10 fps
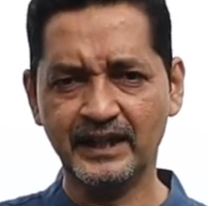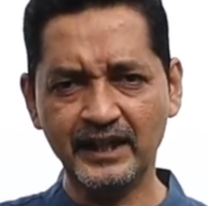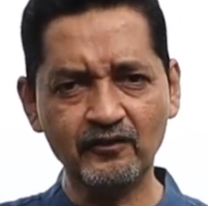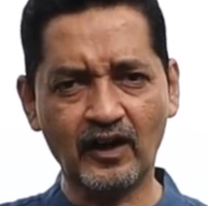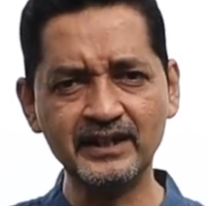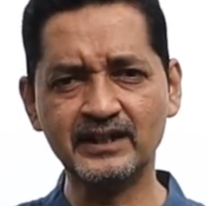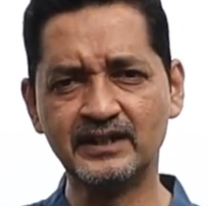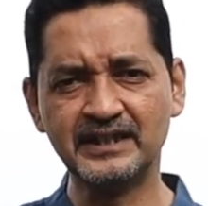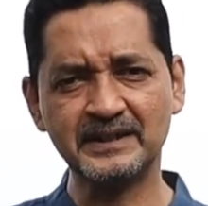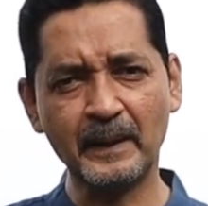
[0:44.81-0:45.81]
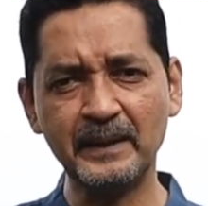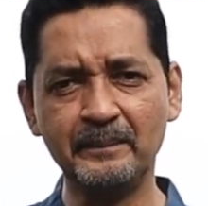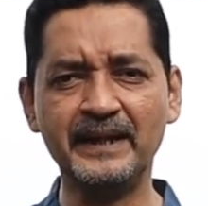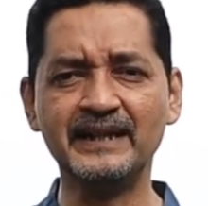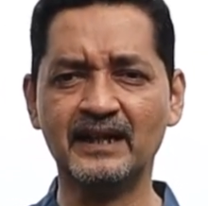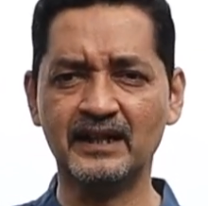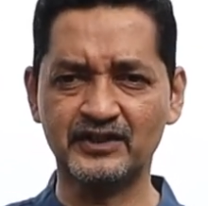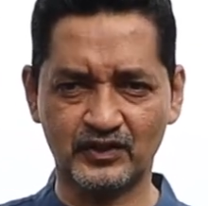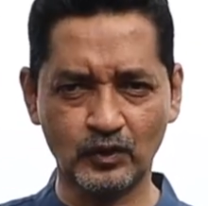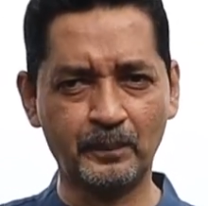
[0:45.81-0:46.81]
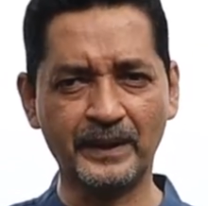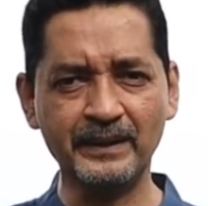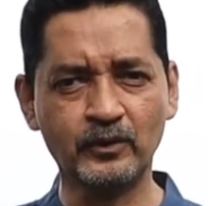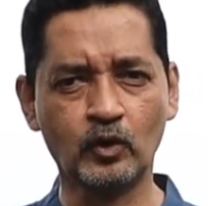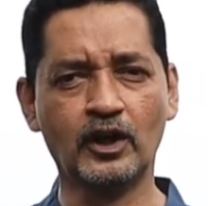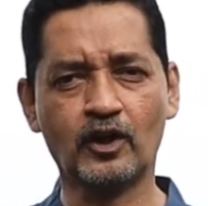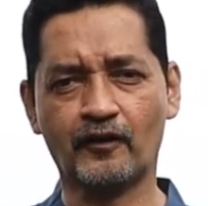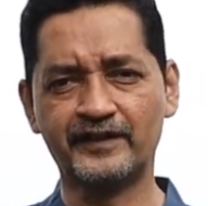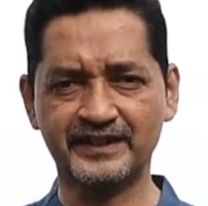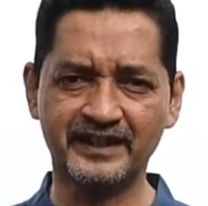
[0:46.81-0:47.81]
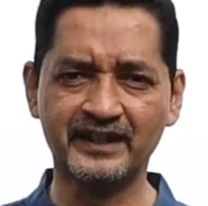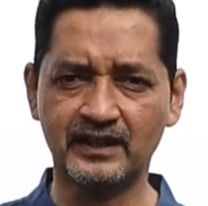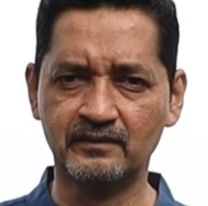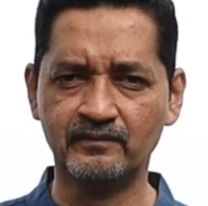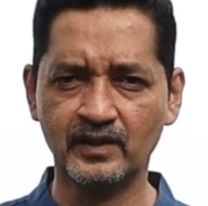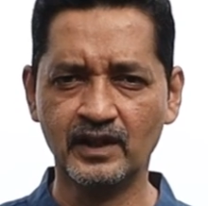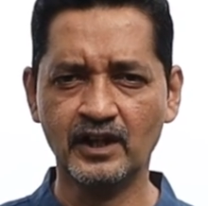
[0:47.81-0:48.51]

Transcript: He wondered, despite being a supreme ruler of this kingdom,